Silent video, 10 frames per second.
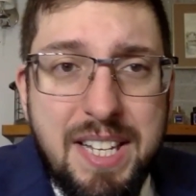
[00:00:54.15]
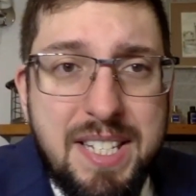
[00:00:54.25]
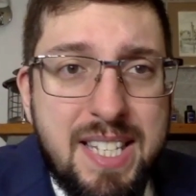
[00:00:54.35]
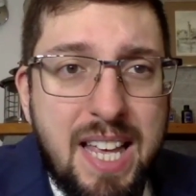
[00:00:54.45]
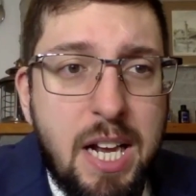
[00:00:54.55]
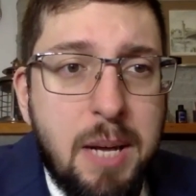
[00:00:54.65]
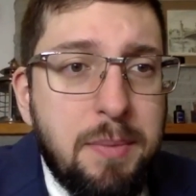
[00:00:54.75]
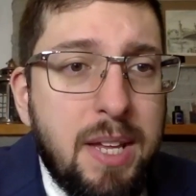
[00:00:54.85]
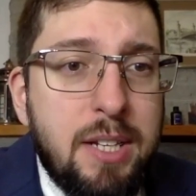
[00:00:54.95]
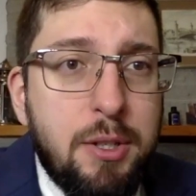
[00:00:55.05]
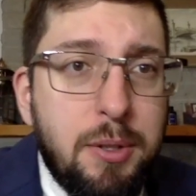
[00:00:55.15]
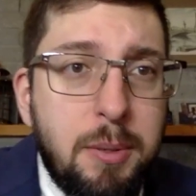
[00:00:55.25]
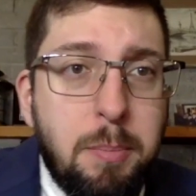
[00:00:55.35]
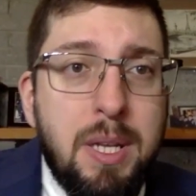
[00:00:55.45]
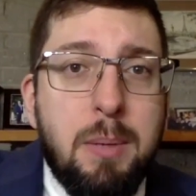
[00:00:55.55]
a setup that you're a
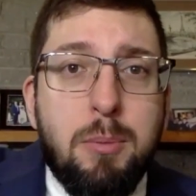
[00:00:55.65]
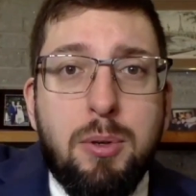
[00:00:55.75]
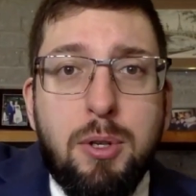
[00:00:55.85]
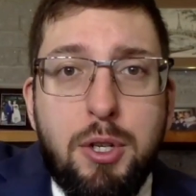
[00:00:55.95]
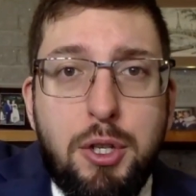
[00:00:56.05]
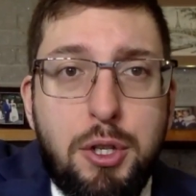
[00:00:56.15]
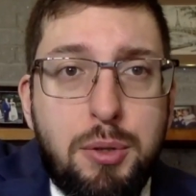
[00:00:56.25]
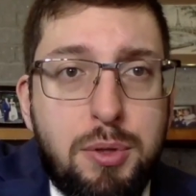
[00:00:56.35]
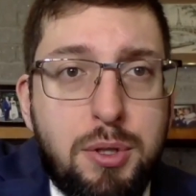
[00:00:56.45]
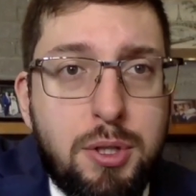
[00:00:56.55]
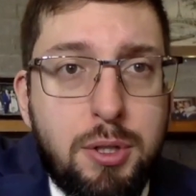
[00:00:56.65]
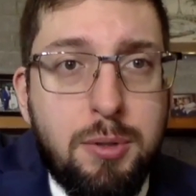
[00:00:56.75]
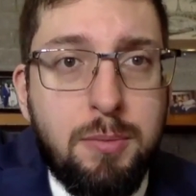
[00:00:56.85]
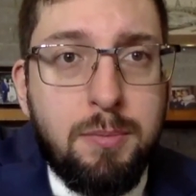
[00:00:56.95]
bit more used to.